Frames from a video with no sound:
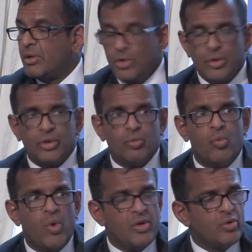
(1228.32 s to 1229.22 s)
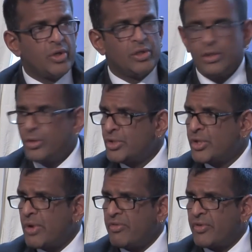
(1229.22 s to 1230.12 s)
You could lose
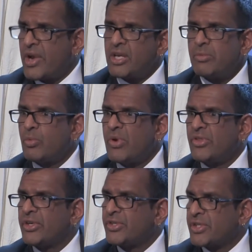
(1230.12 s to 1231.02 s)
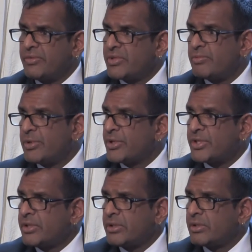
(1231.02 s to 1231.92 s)
the referendum and win the Conservative
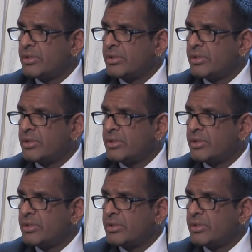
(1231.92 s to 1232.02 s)
Party.